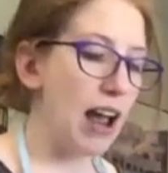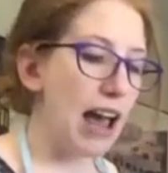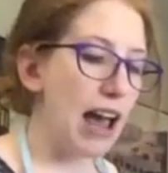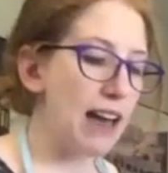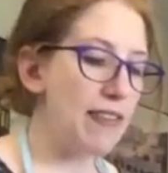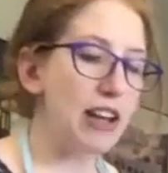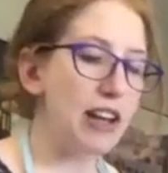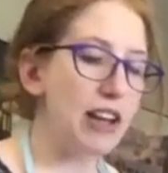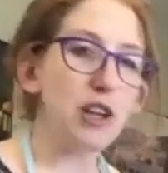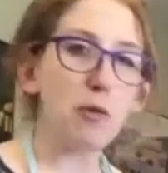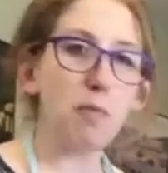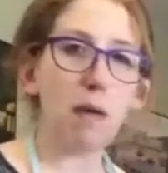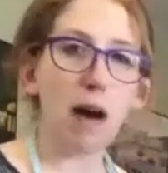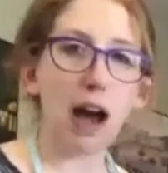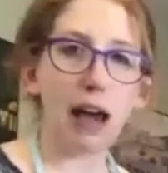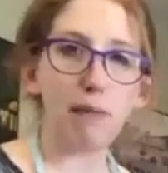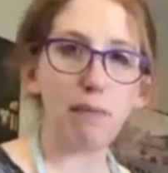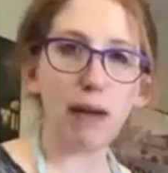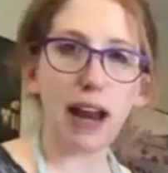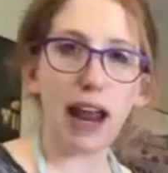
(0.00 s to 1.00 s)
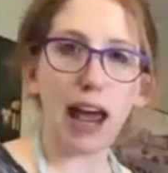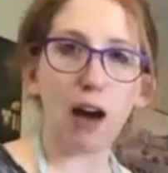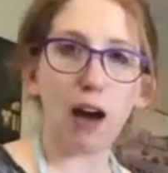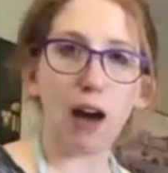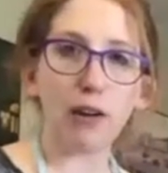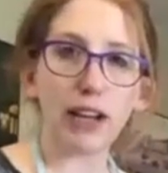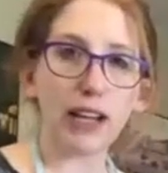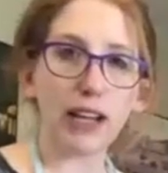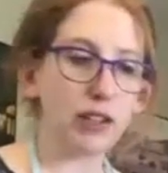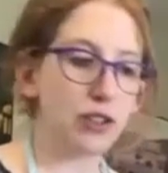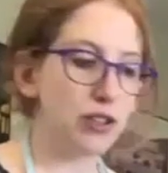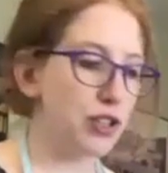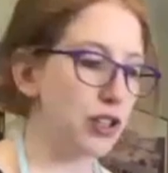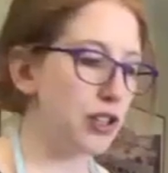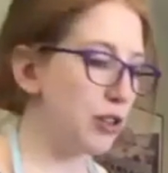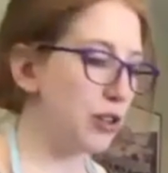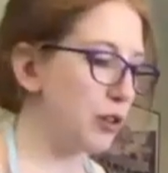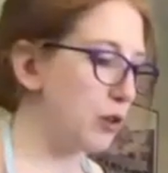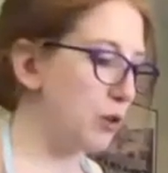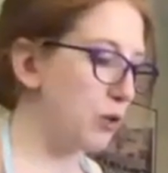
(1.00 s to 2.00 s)
And then you pipe it out
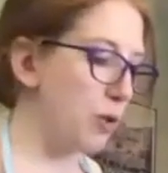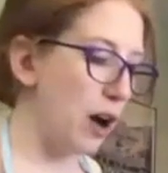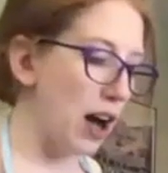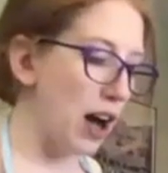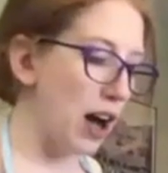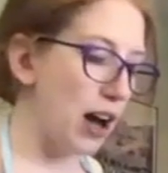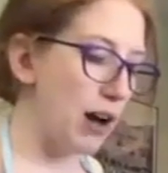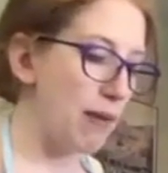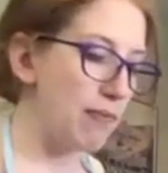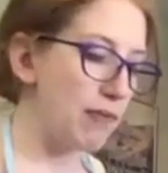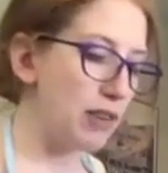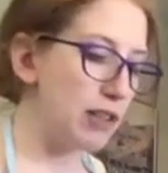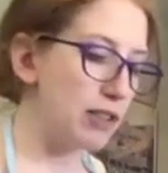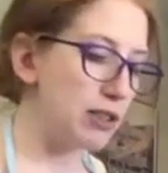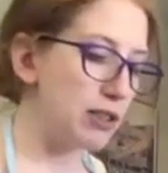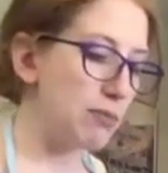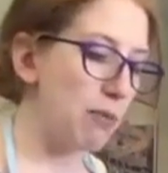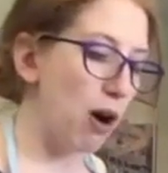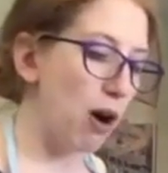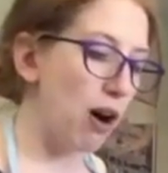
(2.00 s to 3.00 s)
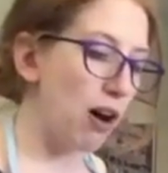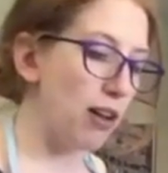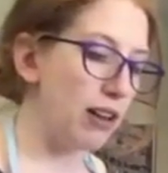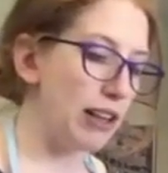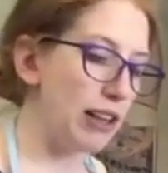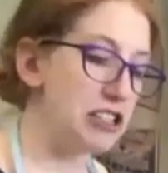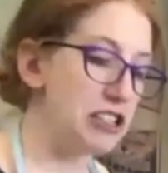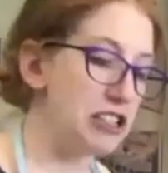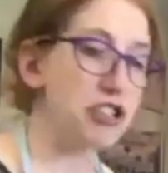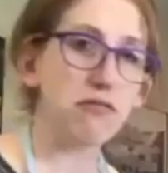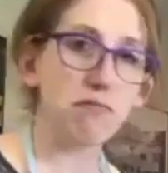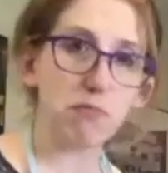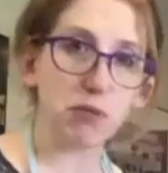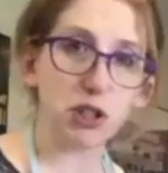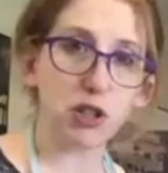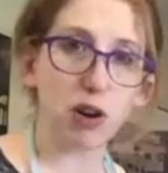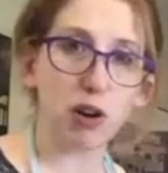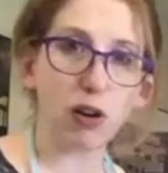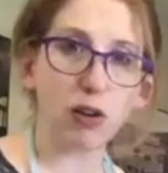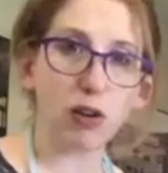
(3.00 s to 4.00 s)
into smallish
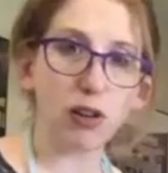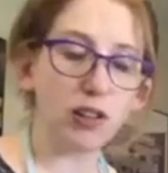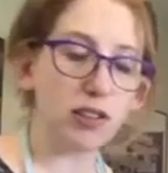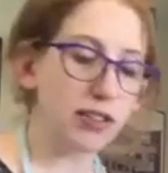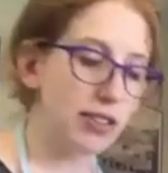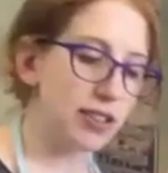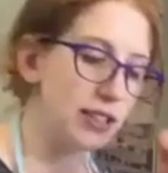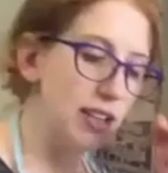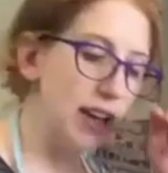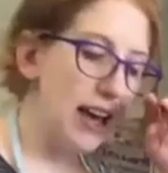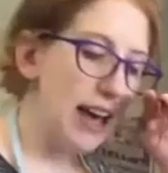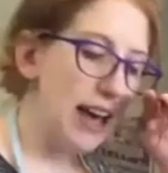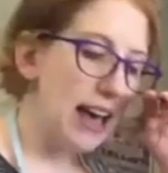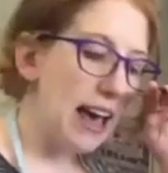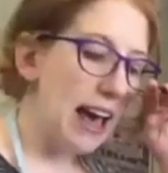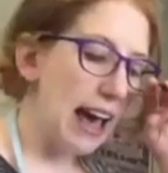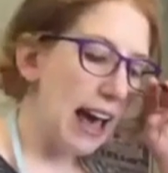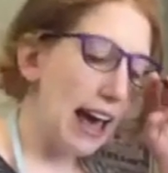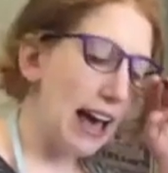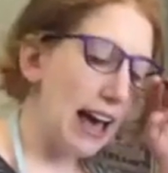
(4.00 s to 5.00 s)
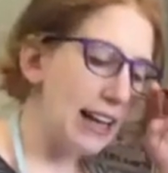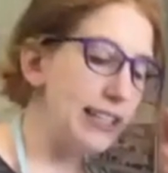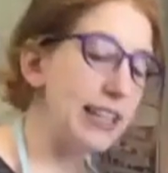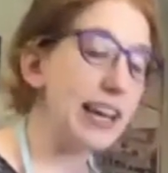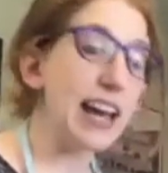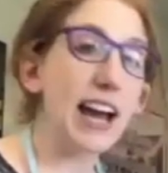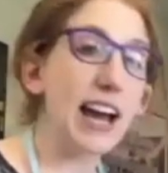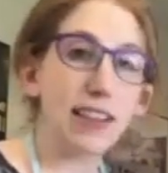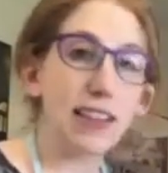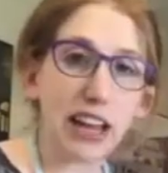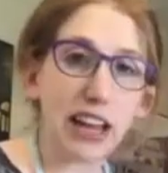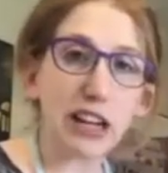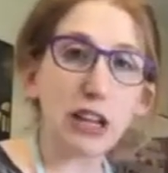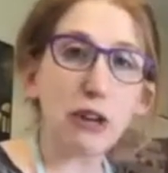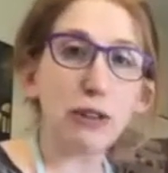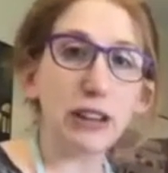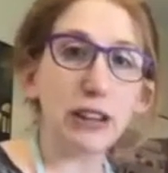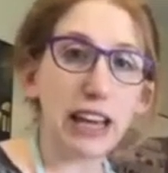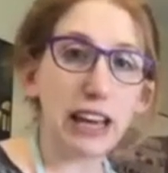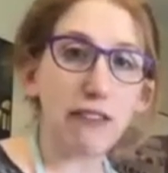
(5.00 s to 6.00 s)
circles. And yeah, then
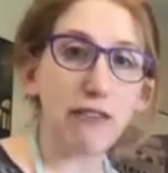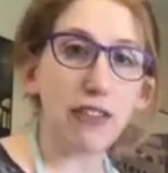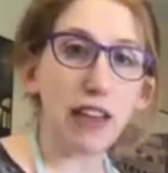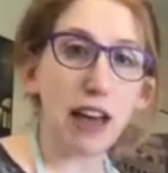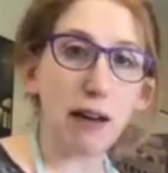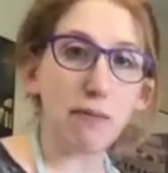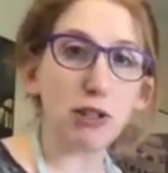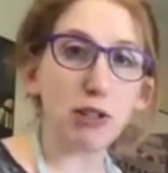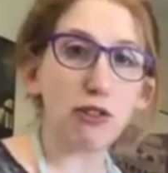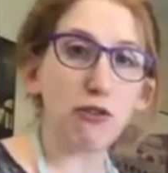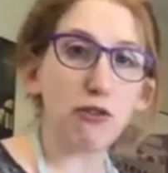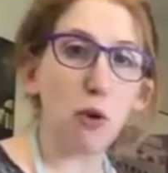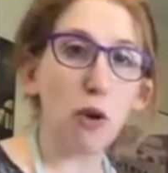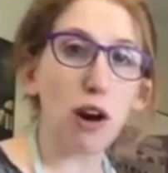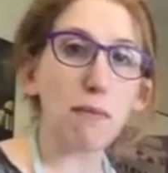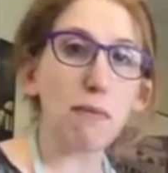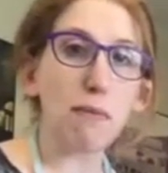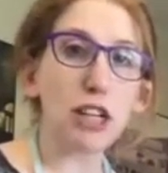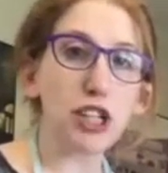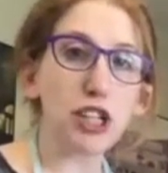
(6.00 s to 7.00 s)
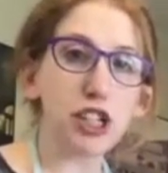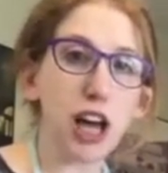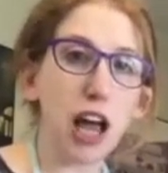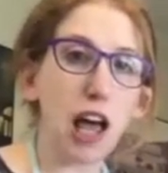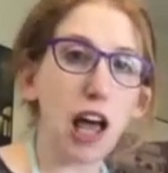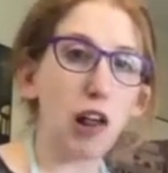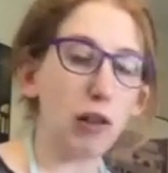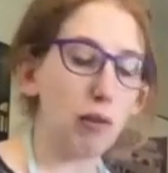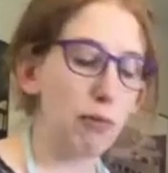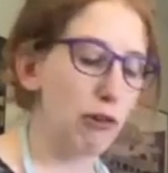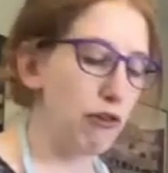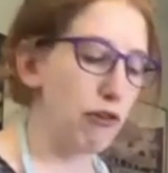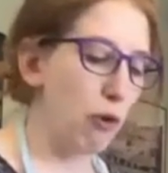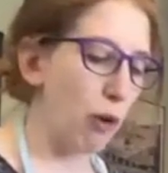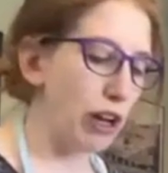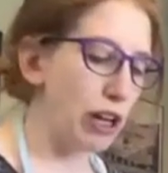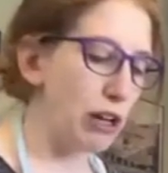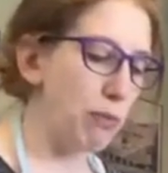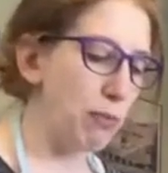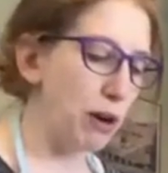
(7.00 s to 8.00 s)
you leave them to form a shell before
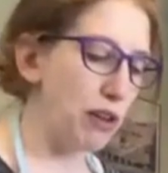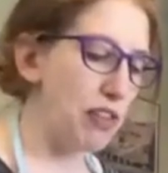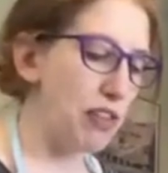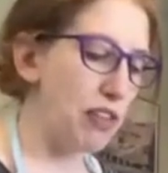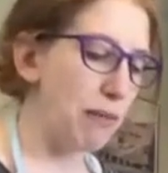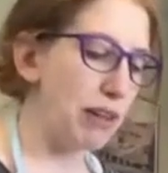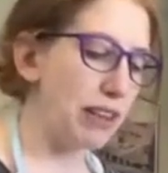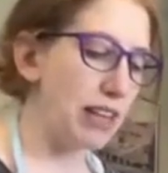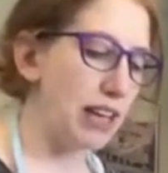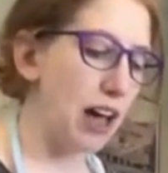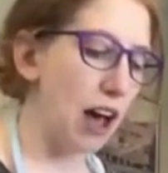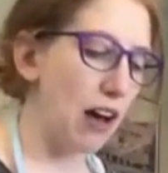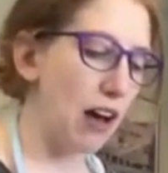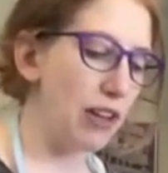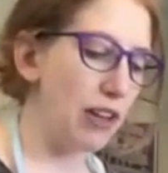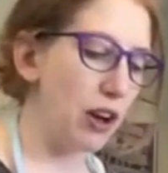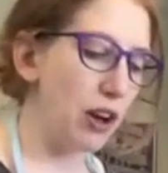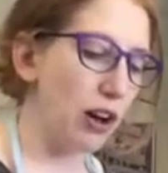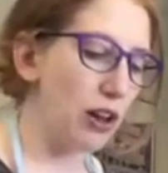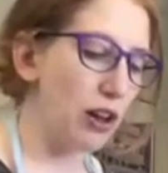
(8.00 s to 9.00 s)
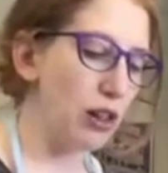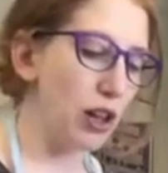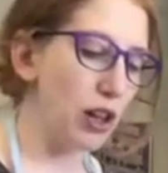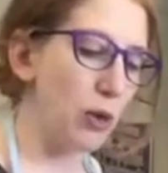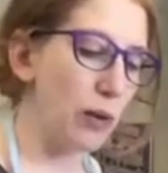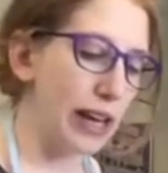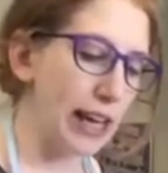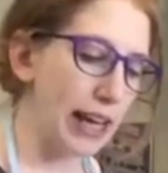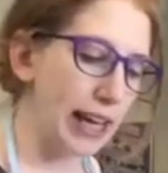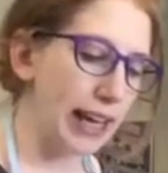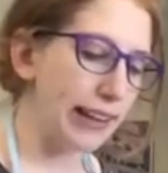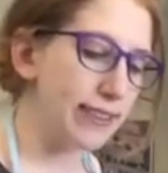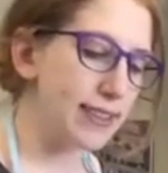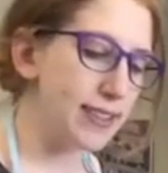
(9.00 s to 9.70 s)
you put them in the oven on a low heat.